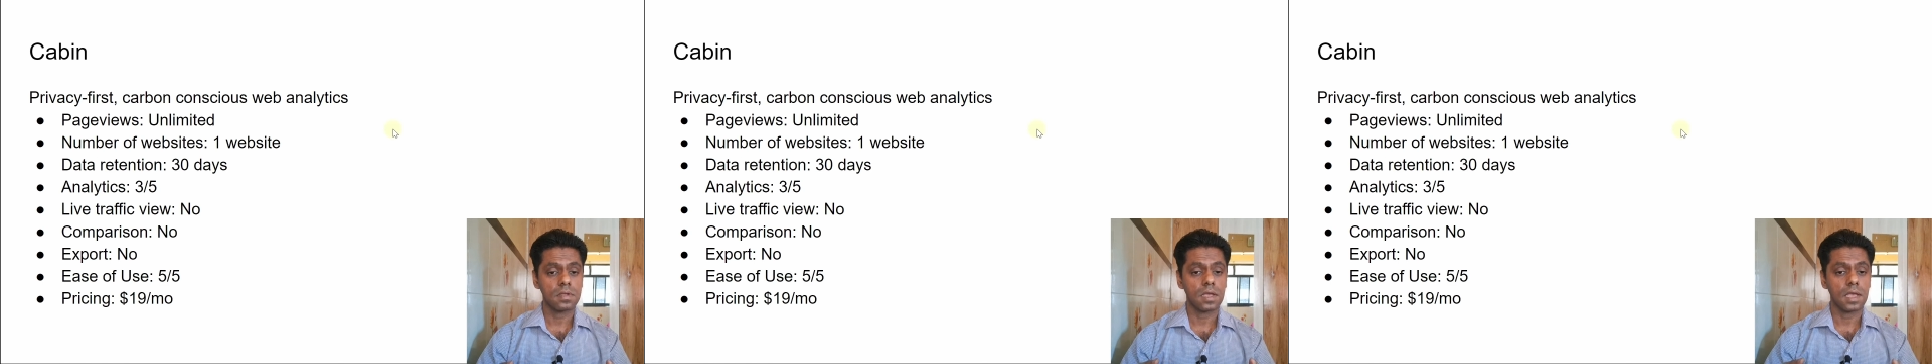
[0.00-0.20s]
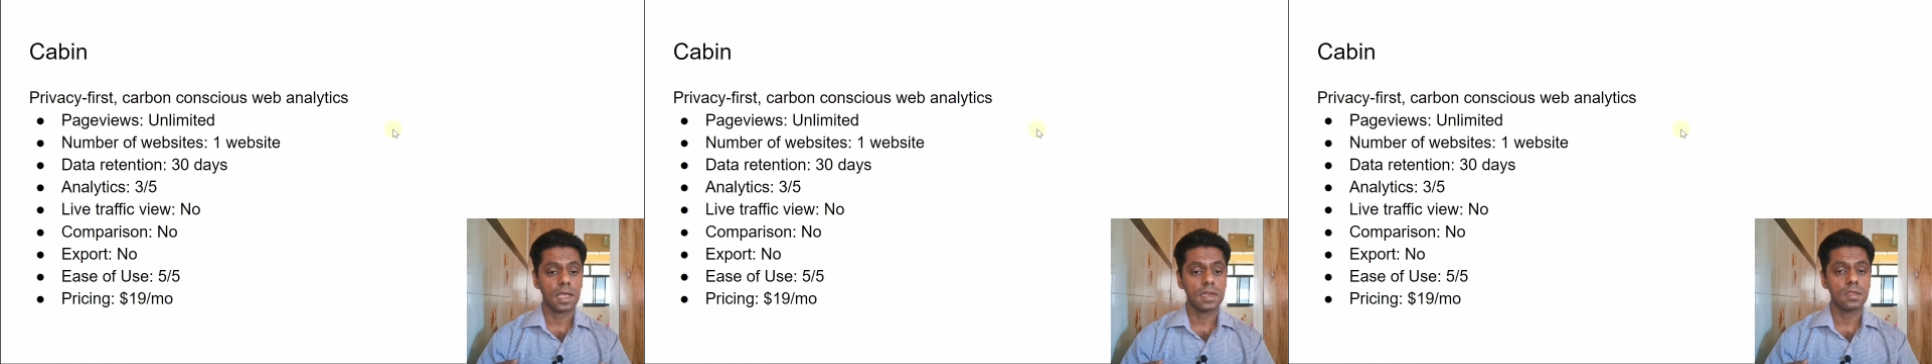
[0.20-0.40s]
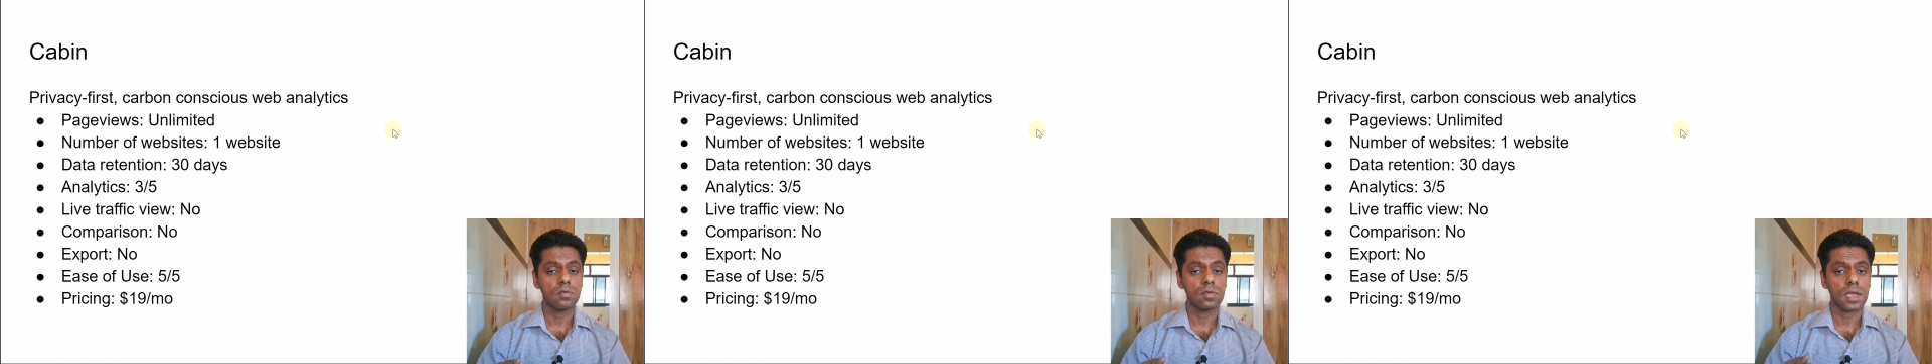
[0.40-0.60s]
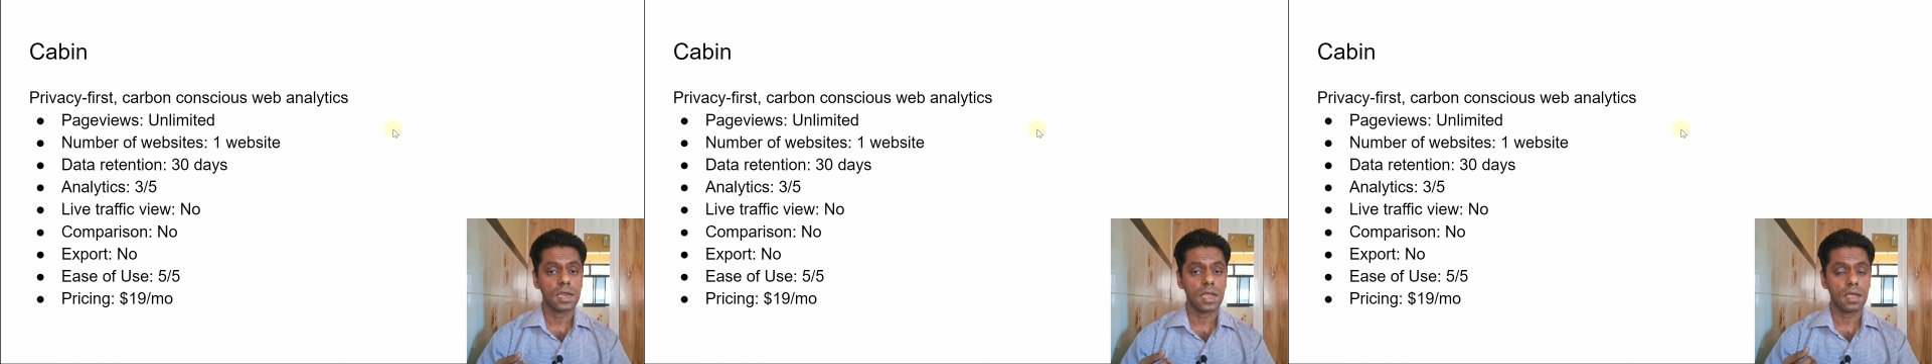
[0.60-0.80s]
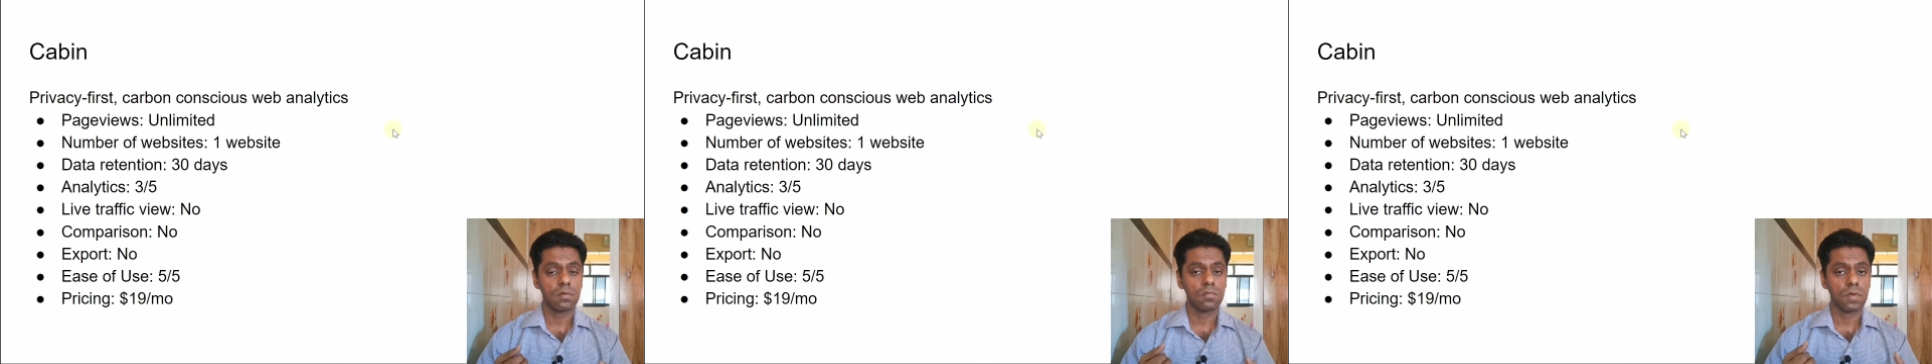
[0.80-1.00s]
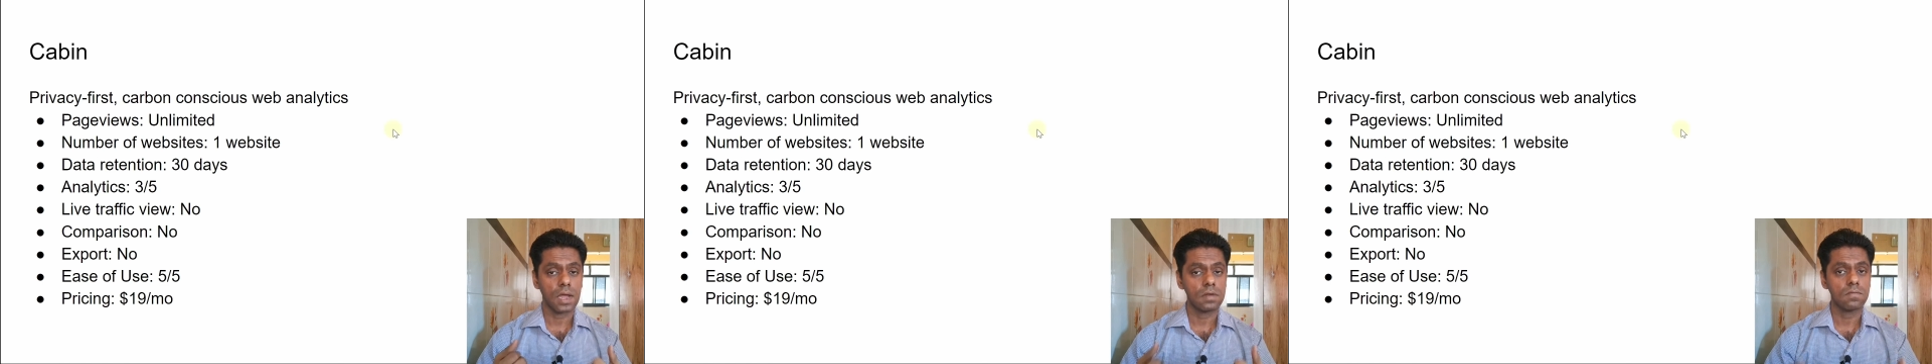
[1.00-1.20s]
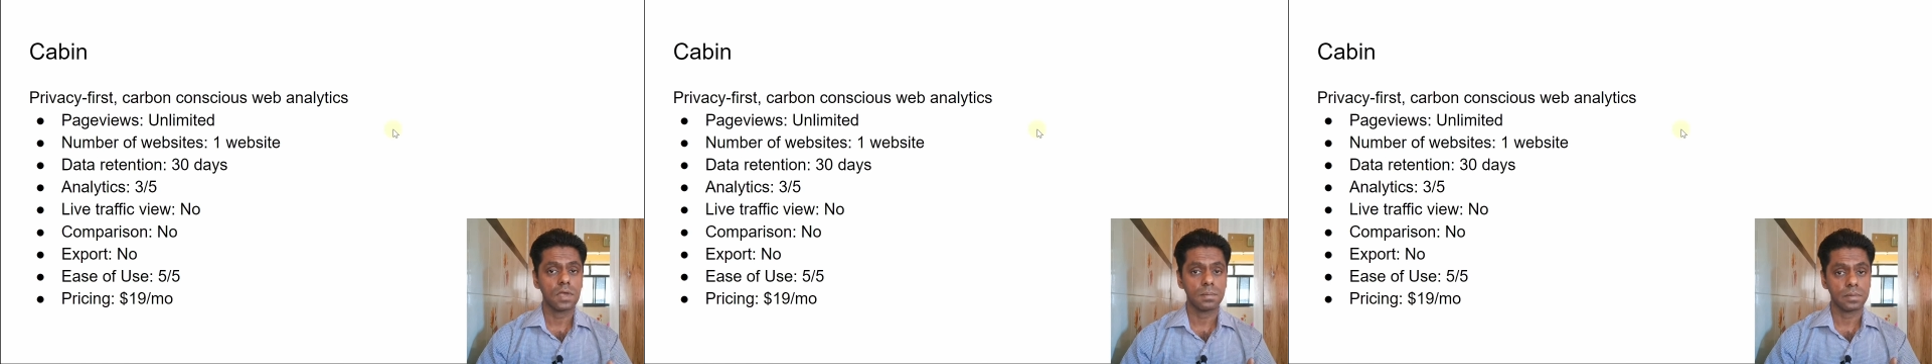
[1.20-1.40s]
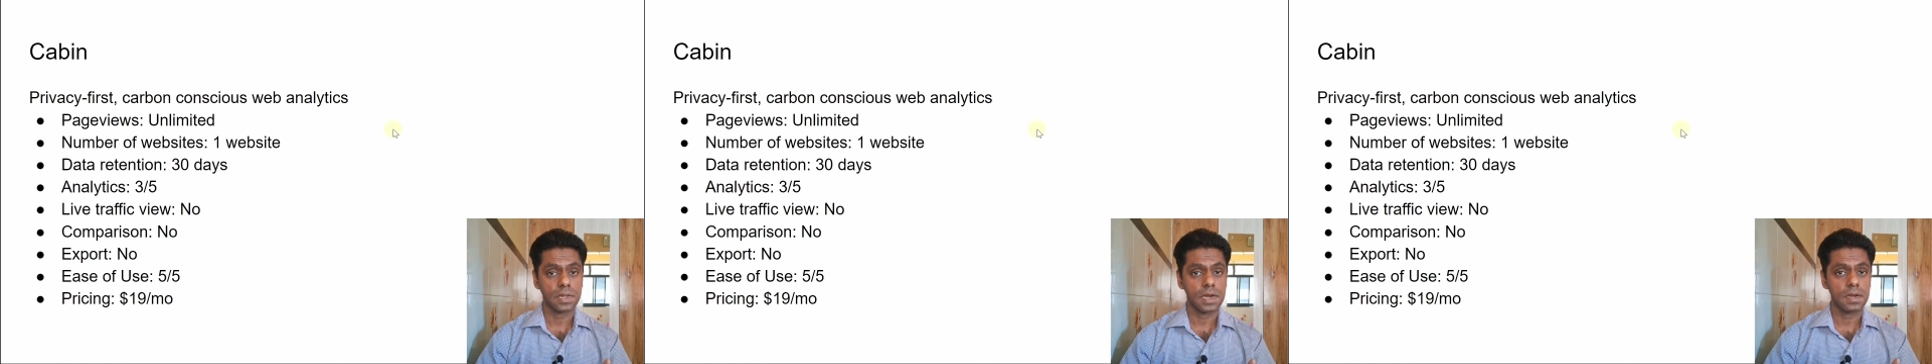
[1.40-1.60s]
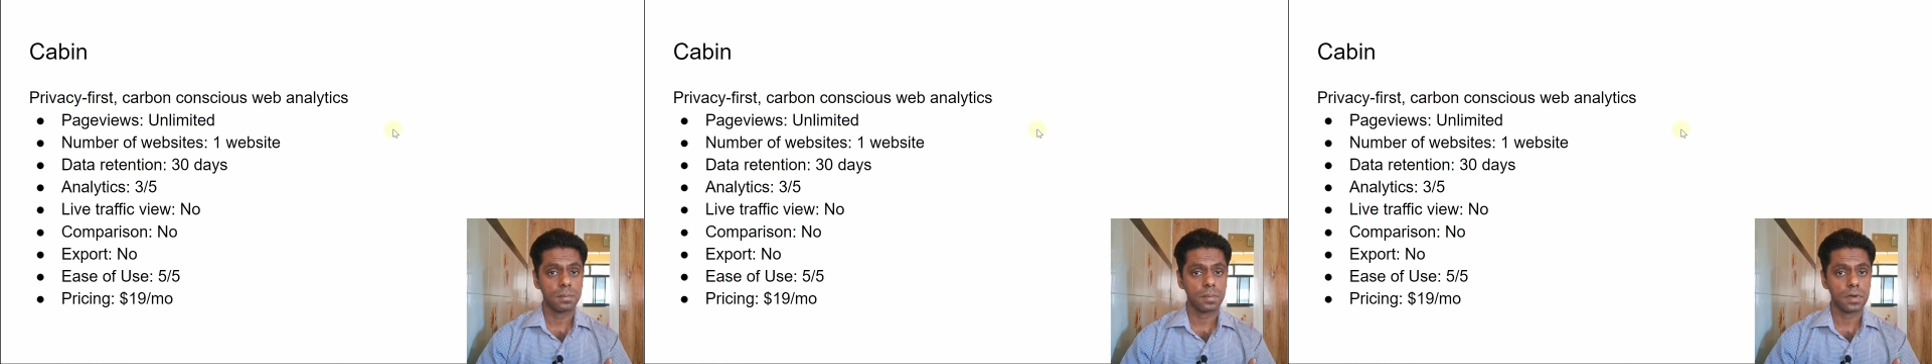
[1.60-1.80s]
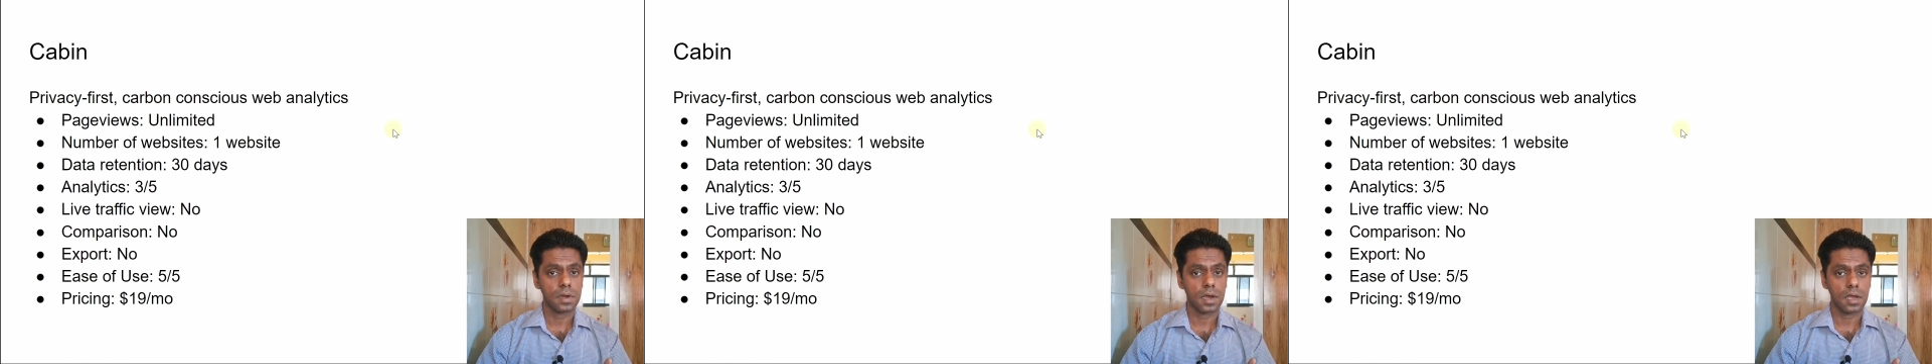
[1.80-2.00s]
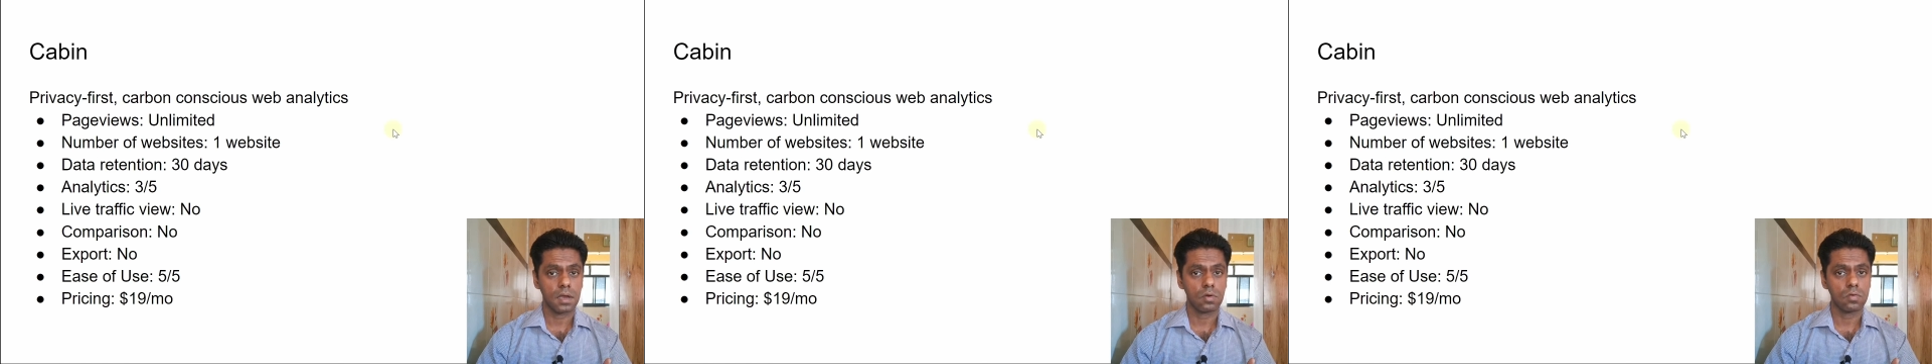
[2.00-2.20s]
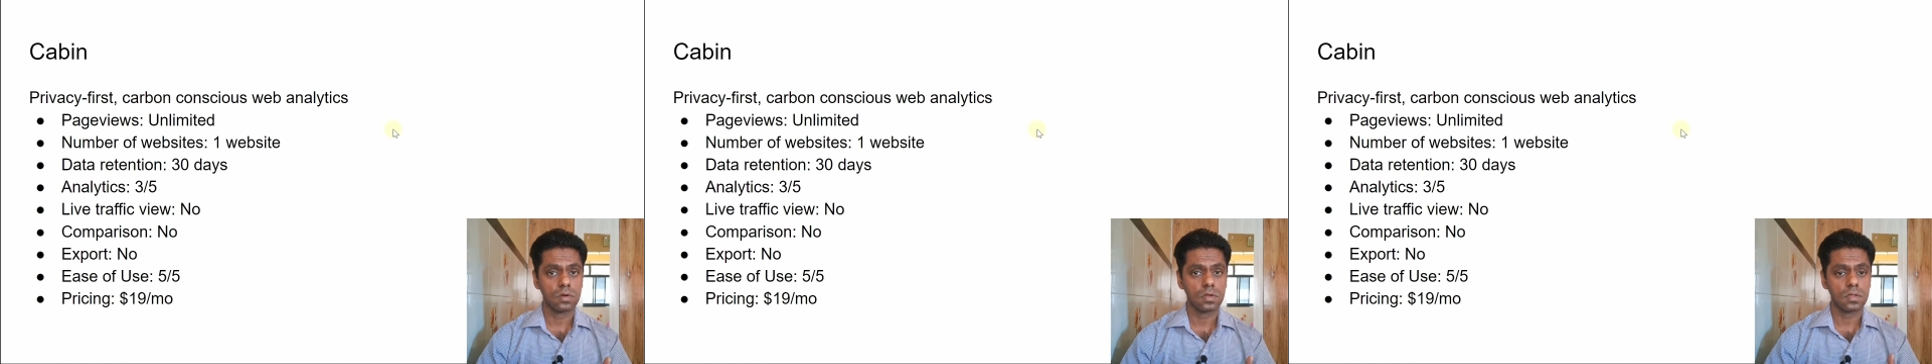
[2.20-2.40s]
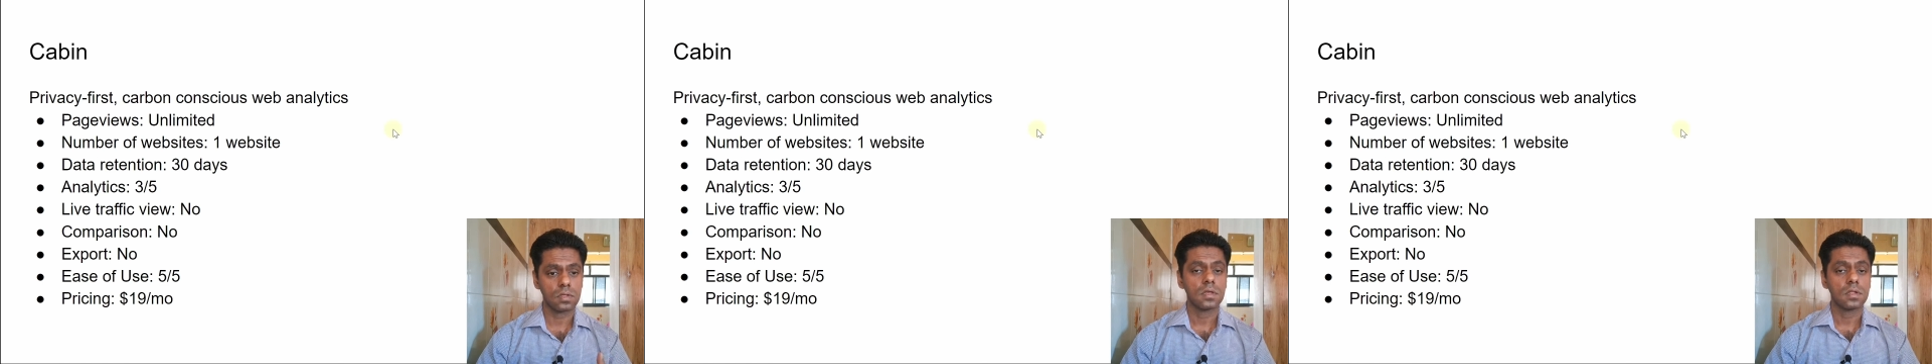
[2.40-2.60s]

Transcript: and you can have one website per account.